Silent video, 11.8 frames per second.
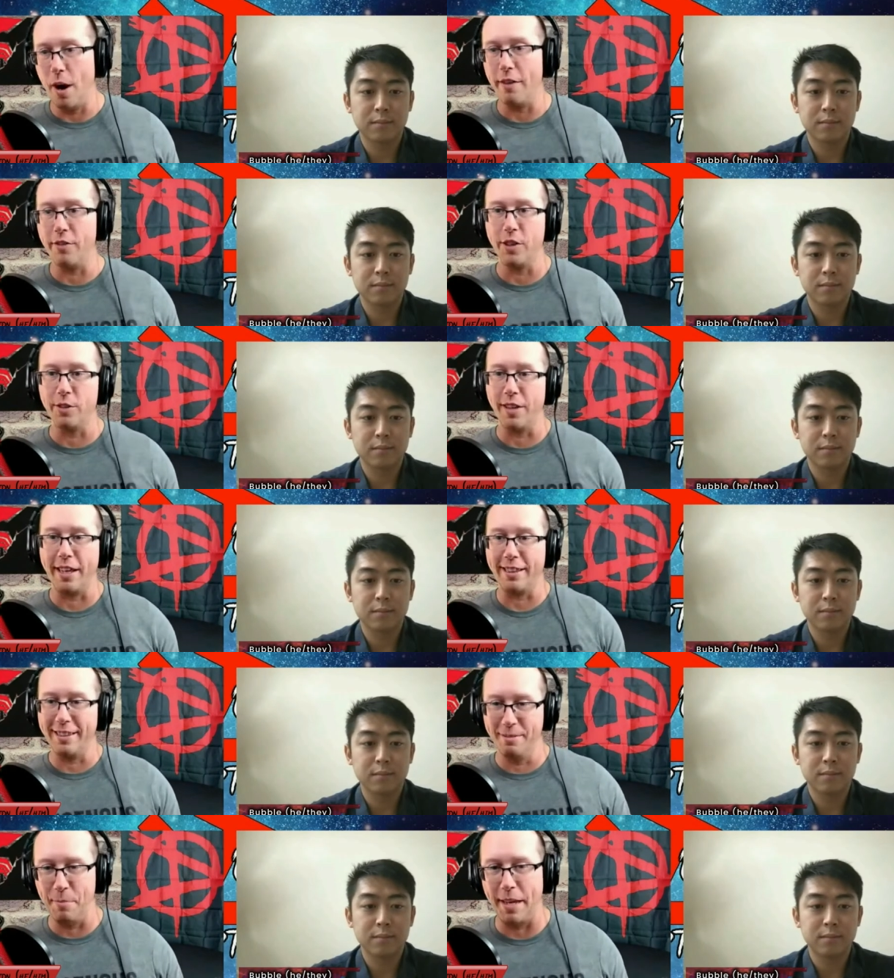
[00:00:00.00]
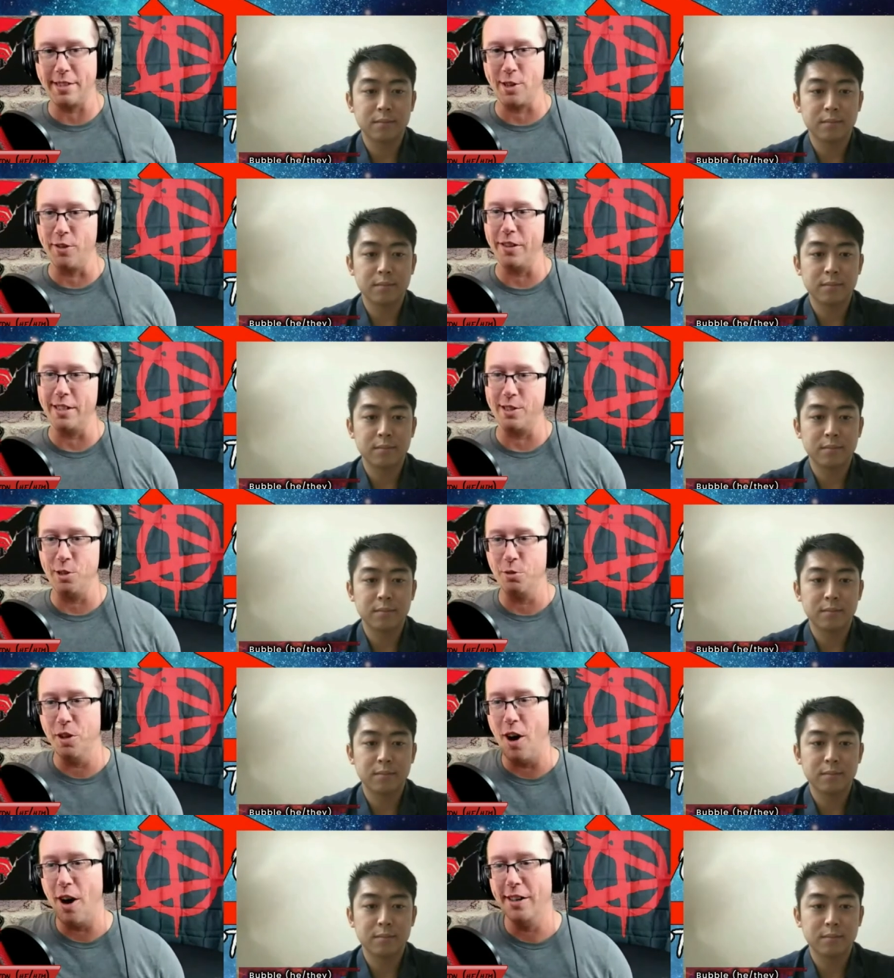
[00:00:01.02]
Speaker 1: whoever, like based on these
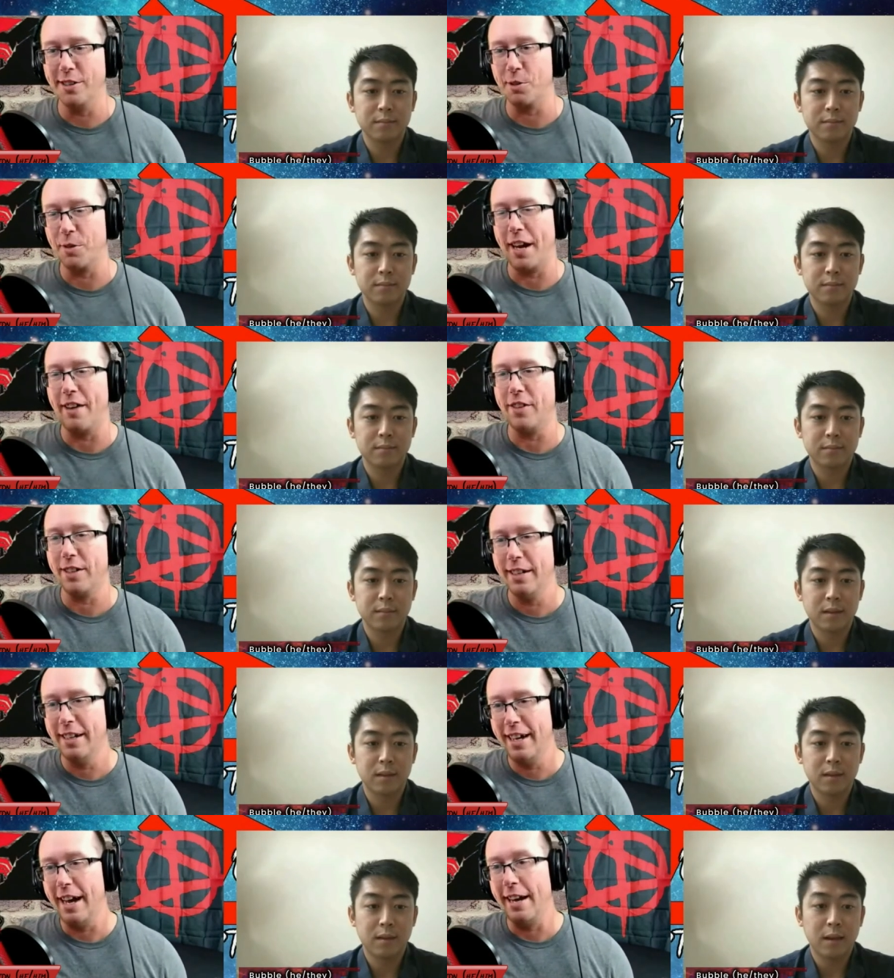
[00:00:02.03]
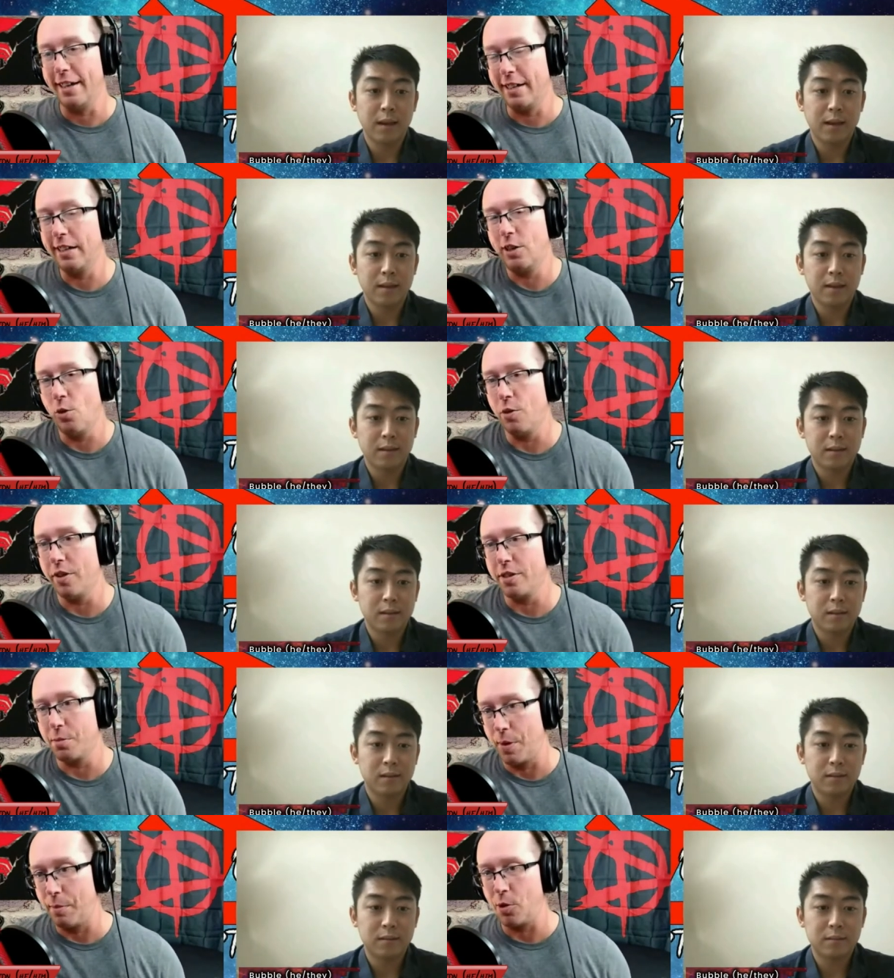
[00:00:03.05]
new laws or whatever, and it can go
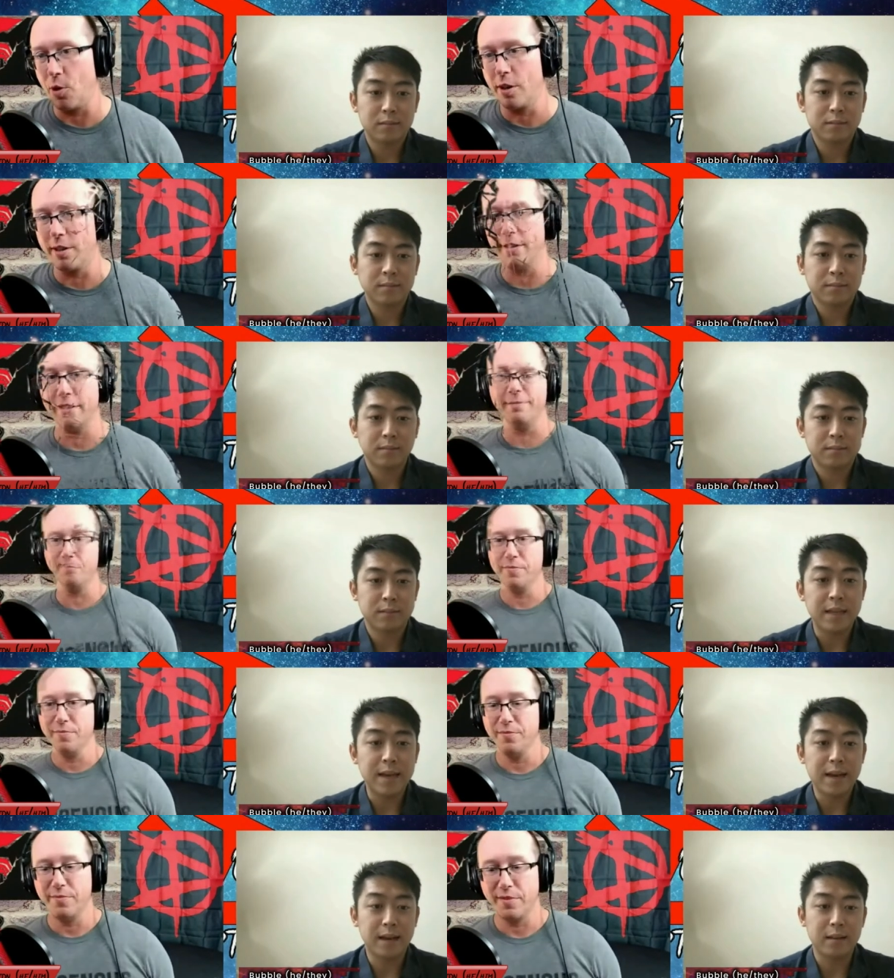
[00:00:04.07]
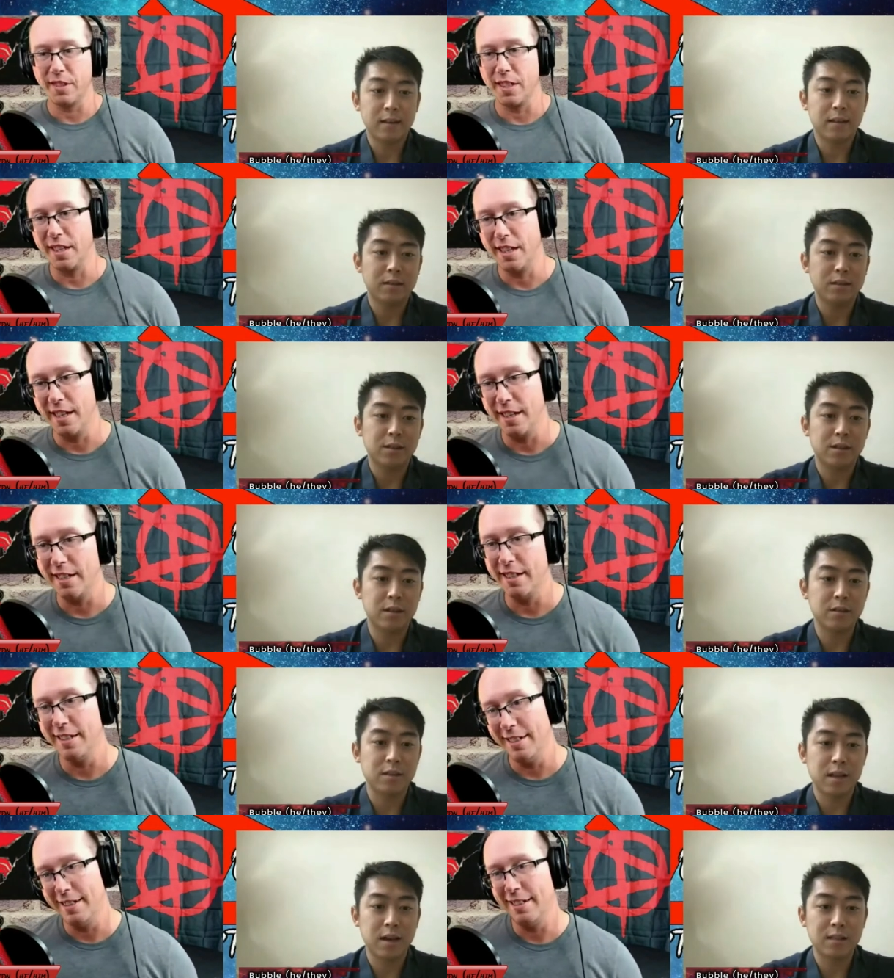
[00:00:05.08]
to the Supreme Court
Speaker 2: yeah,
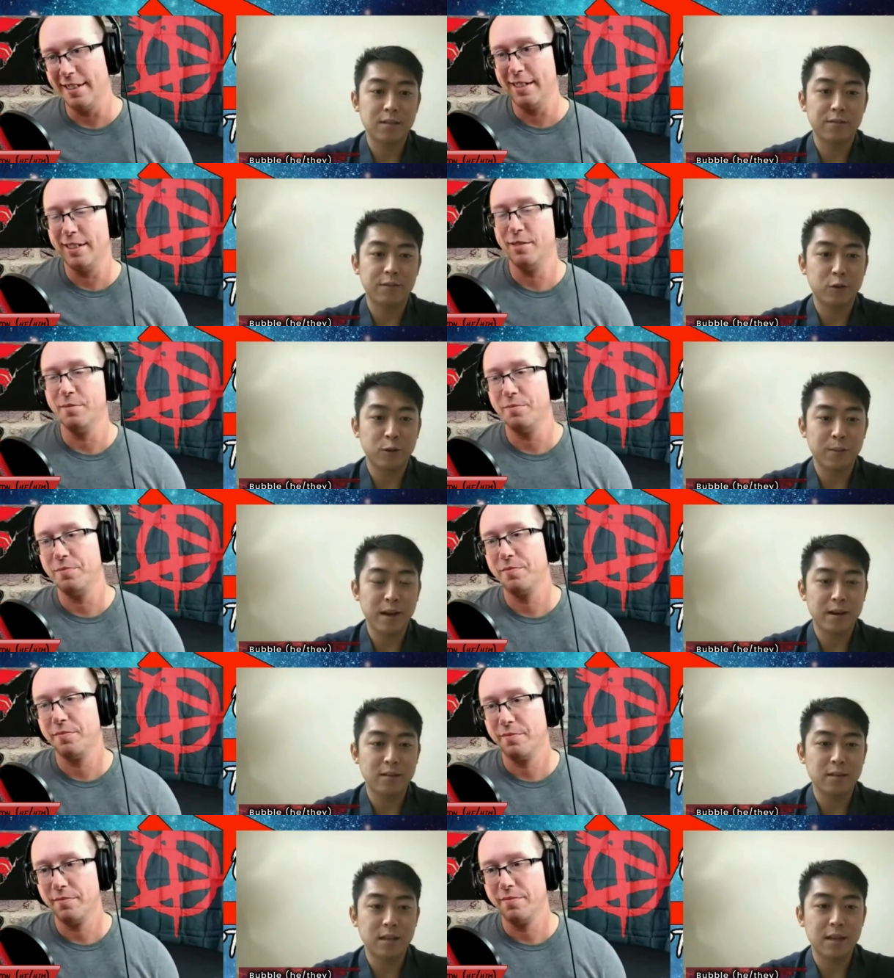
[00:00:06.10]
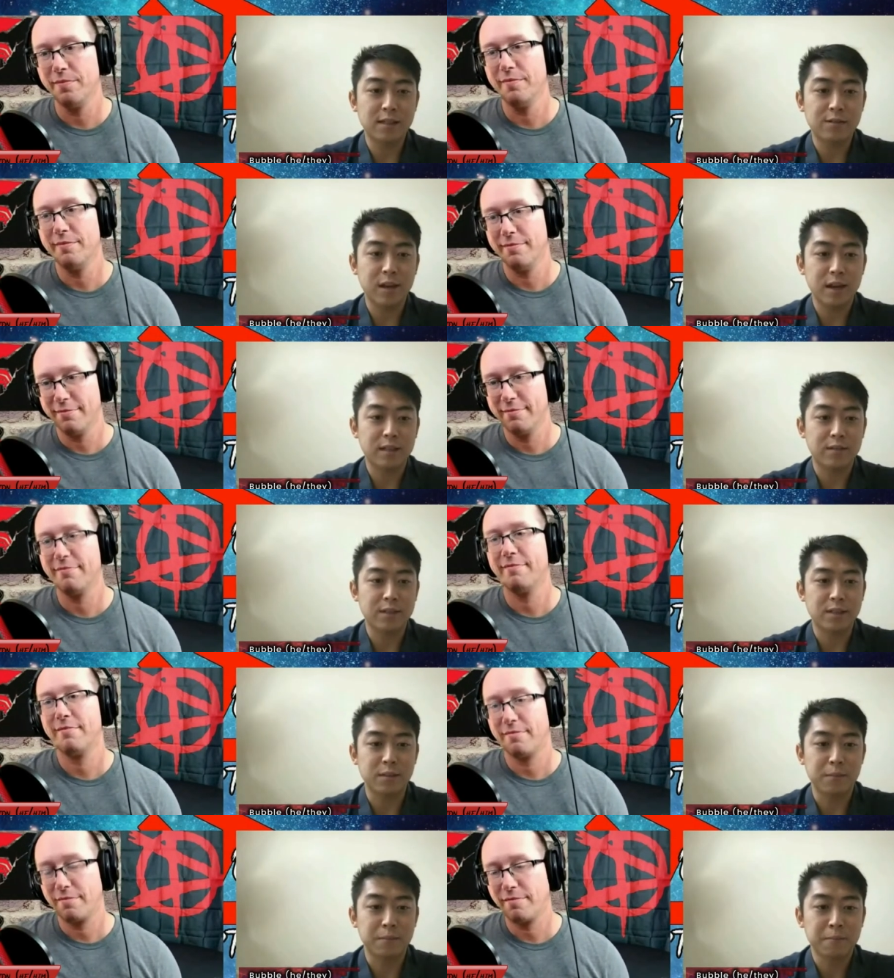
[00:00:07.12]
there's there's lots of court battles, lots of
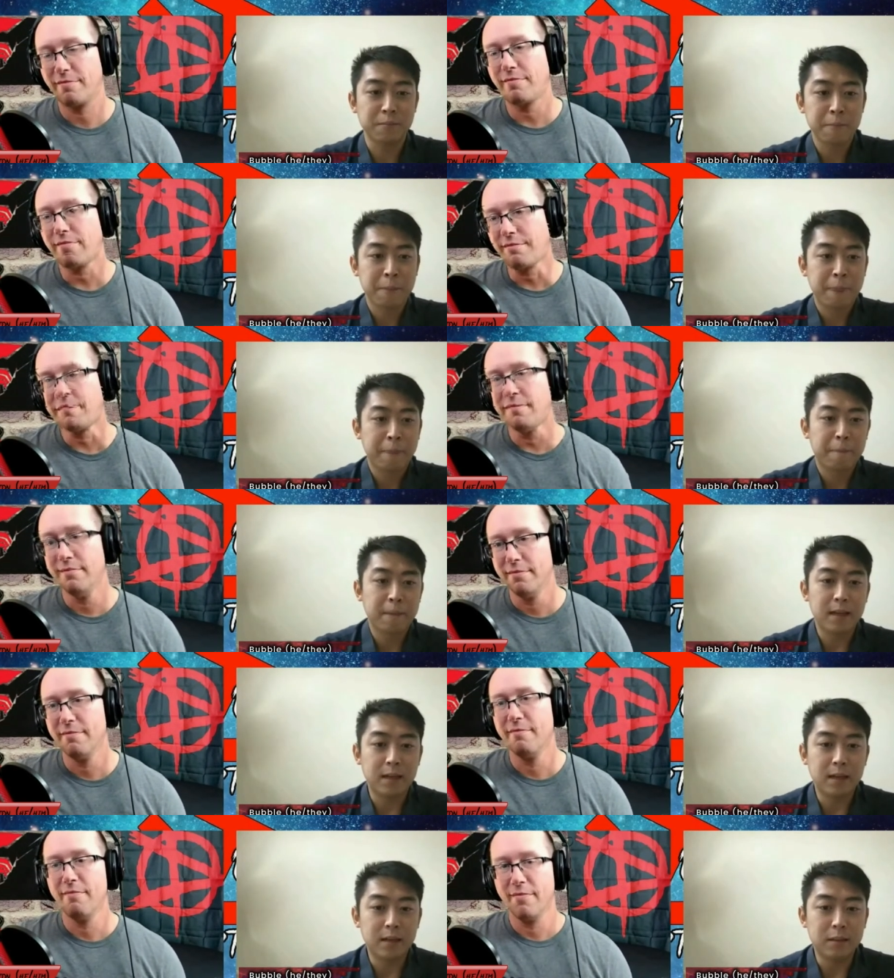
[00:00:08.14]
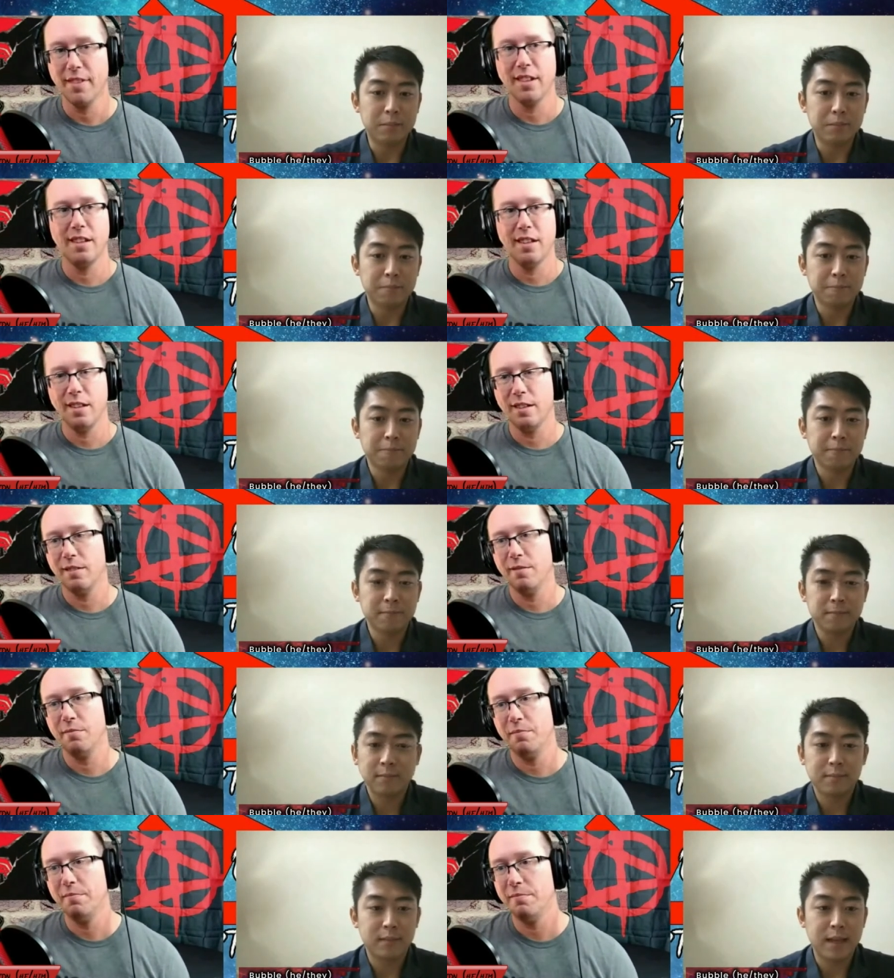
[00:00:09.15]
activism.
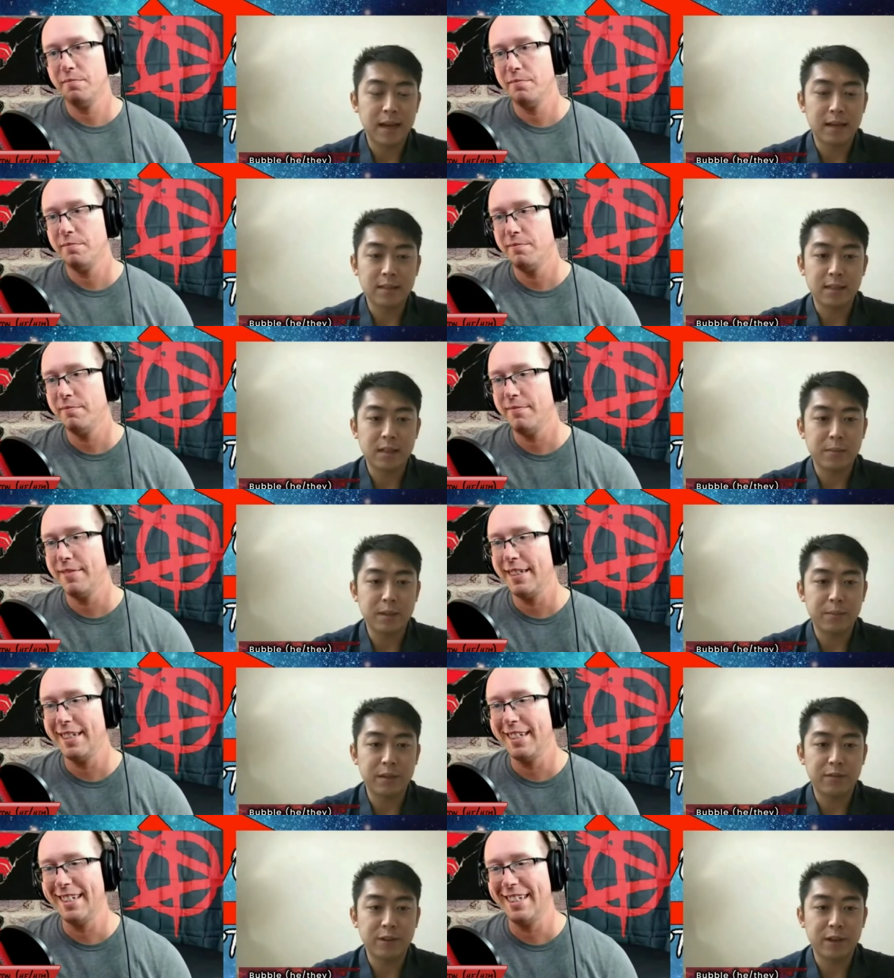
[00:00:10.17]
Um, yeah, it's going